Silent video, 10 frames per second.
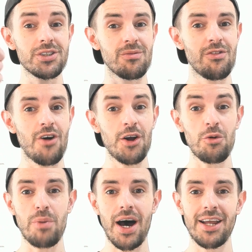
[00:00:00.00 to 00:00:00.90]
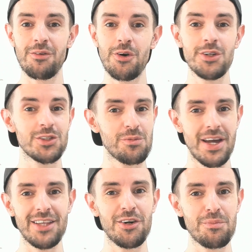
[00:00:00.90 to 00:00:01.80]
some final parting words from
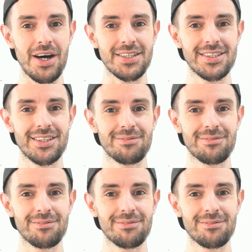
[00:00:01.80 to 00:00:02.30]
Elon Musk.